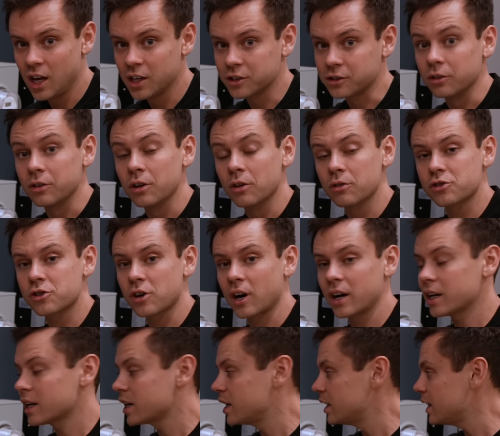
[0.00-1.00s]
So don't
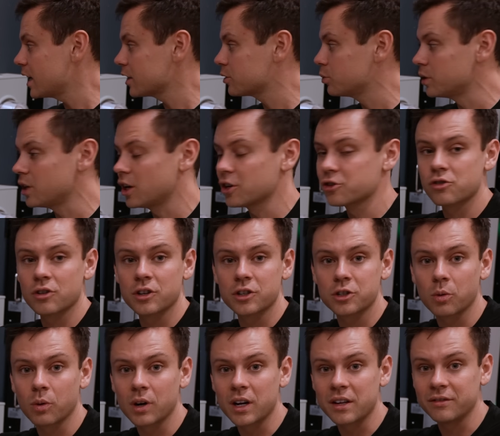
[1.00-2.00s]
try to connect
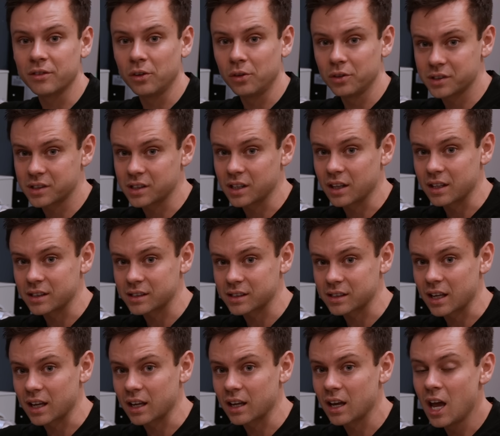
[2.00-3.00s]
120 volts to this
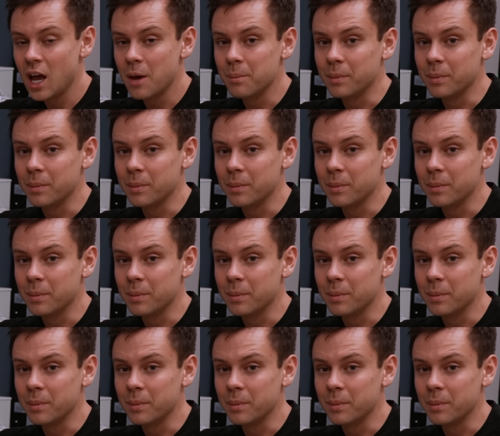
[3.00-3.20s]
thing